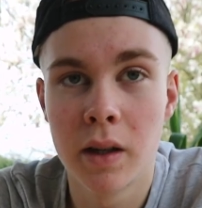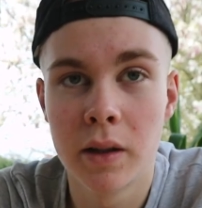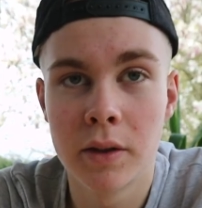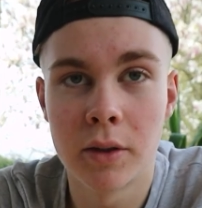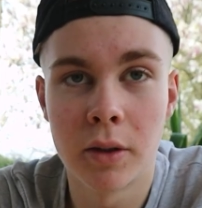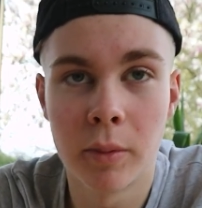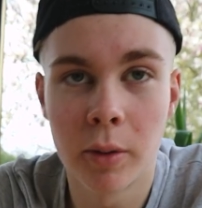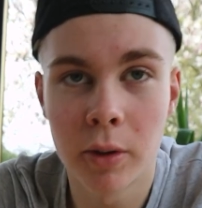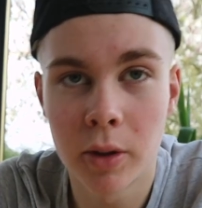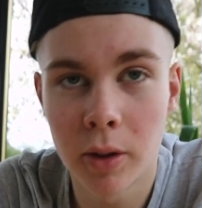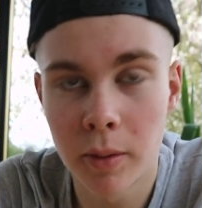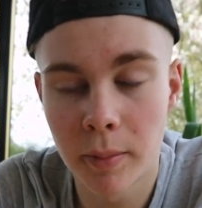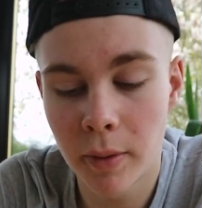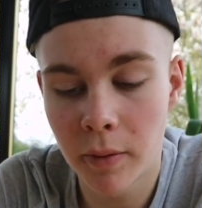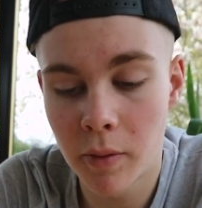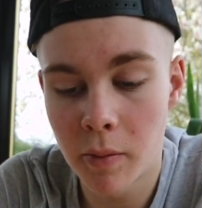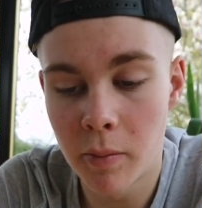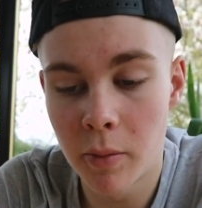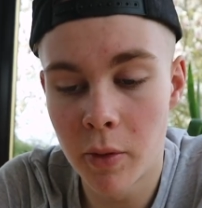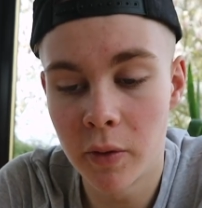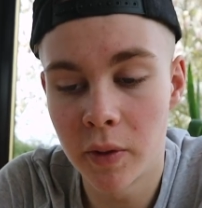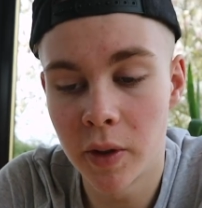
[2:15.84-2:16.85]
So I'm not going to
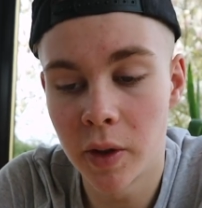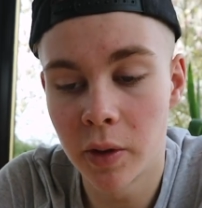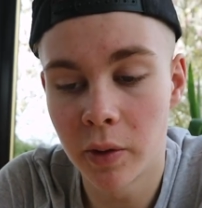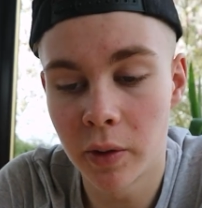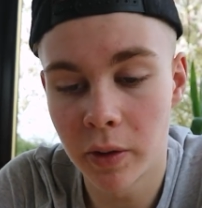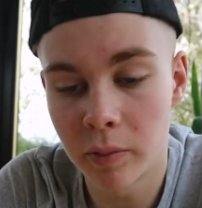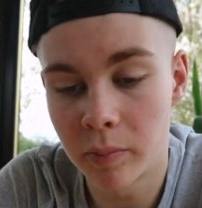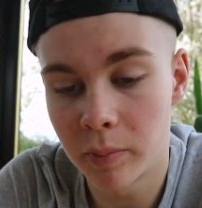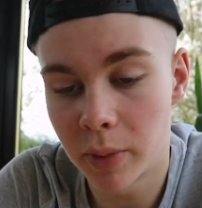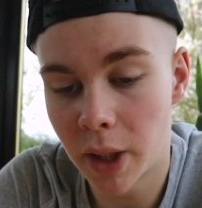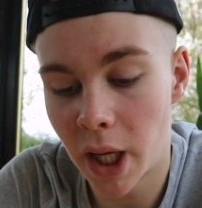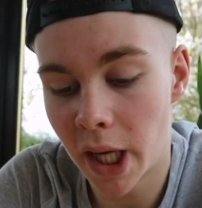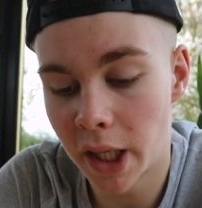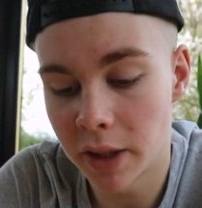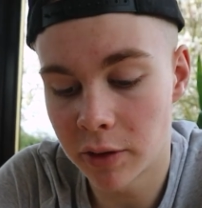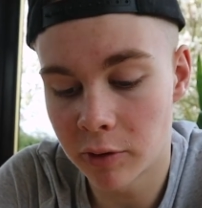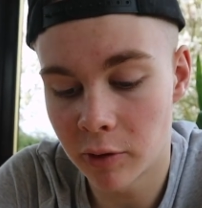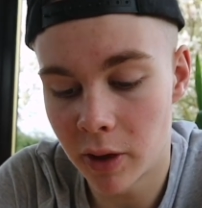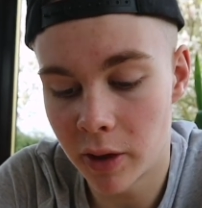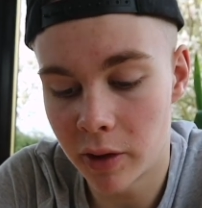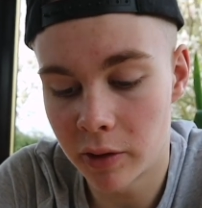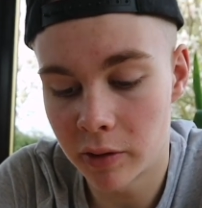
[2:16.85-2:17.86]
bother moving all the
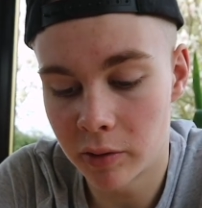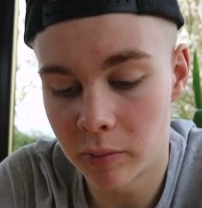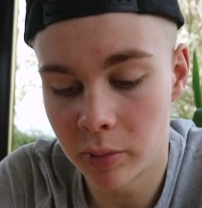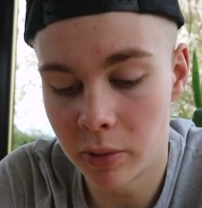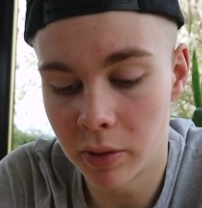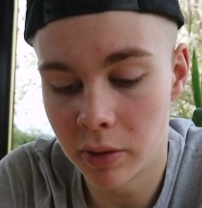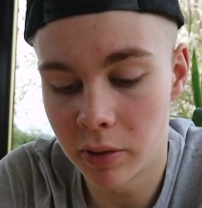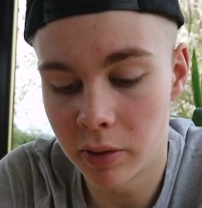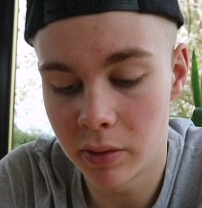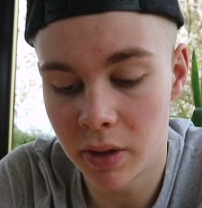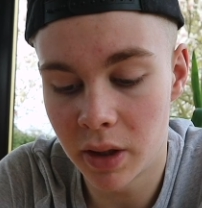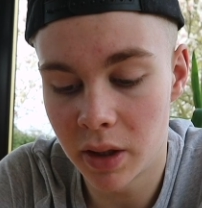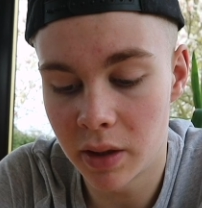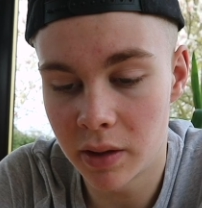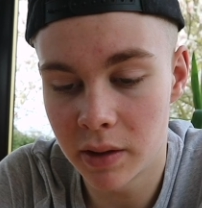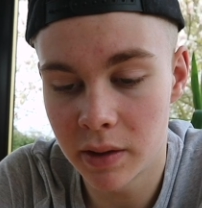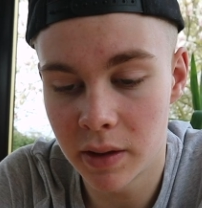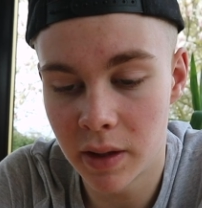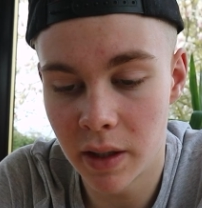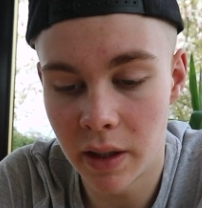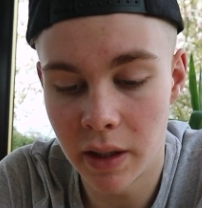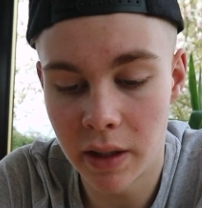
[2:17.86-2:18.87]
players around, but you can
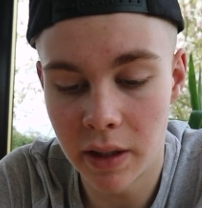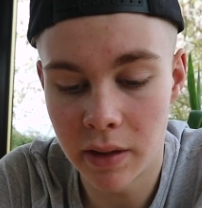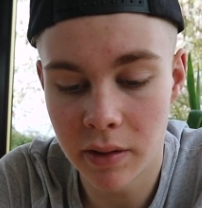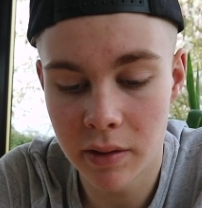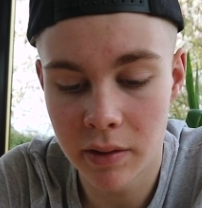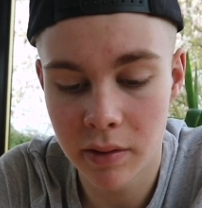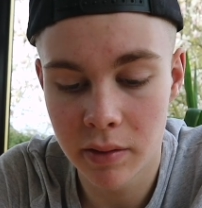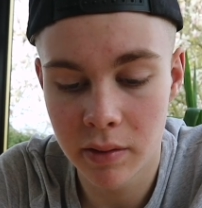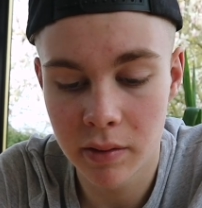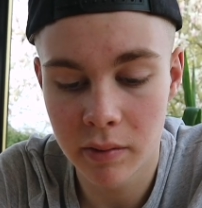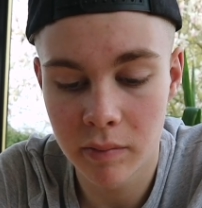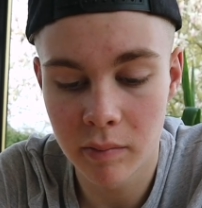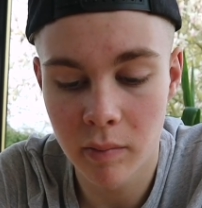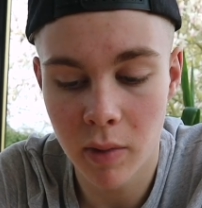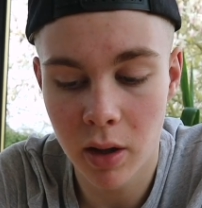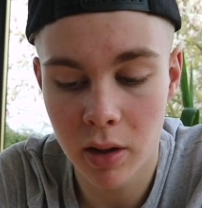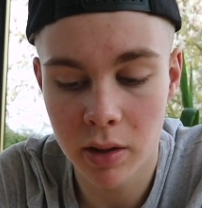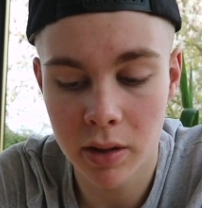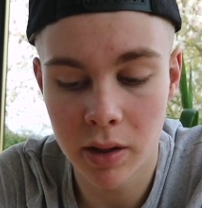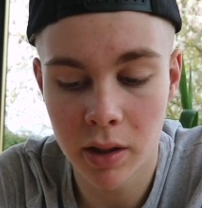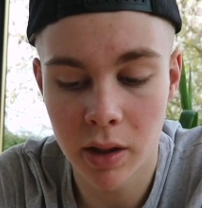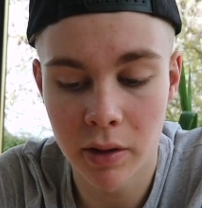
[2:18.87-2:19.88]
see
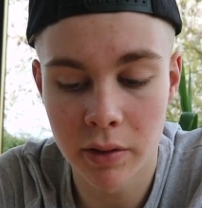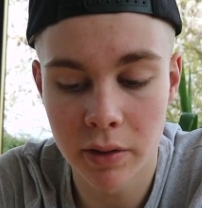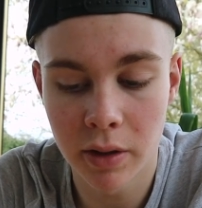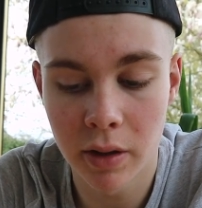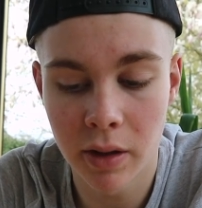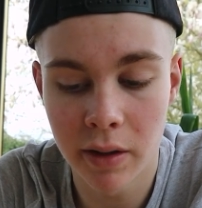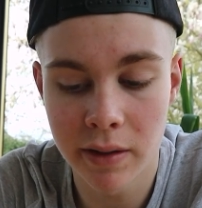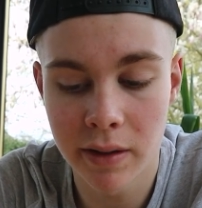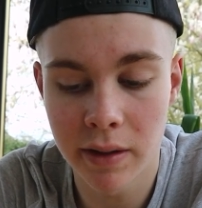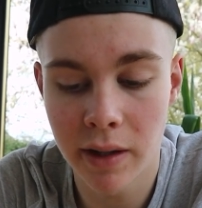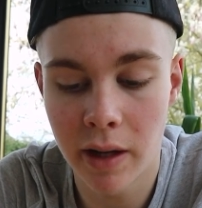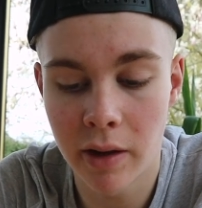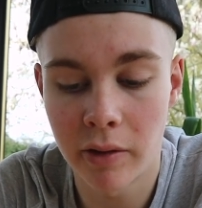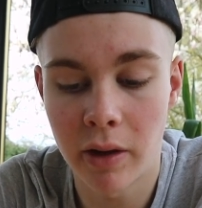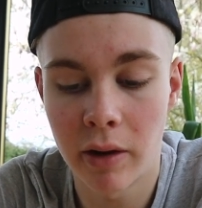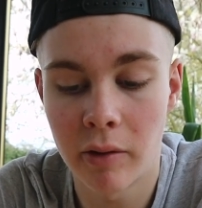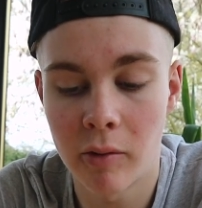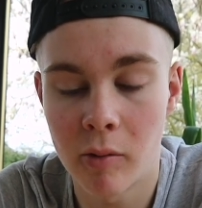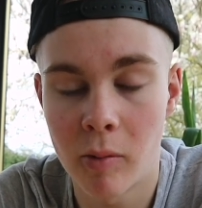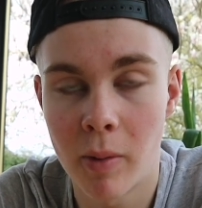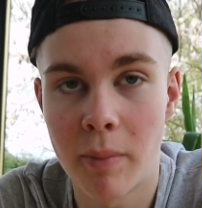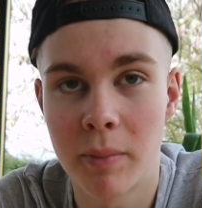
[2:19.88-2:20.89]
Marcos Alonso lets down
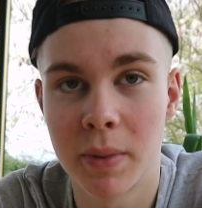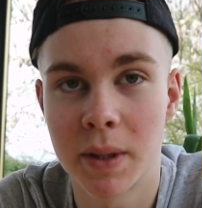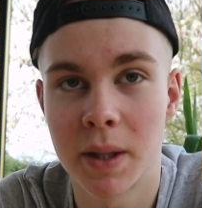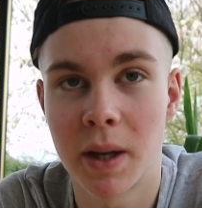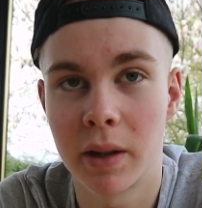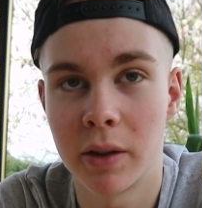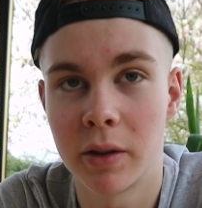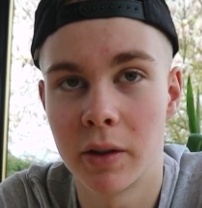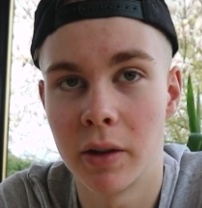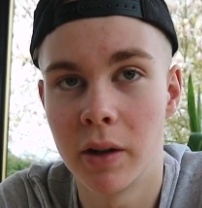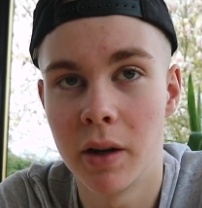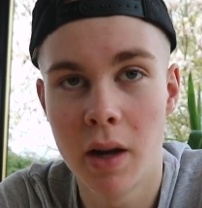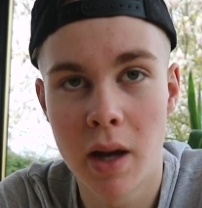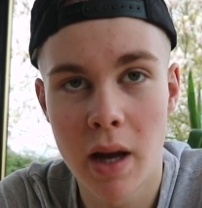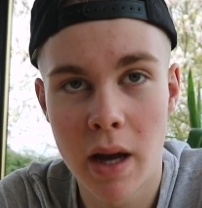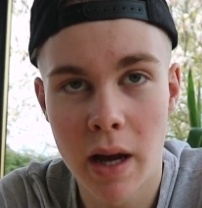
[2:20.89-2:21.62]
Aaron Wan-Bissaka.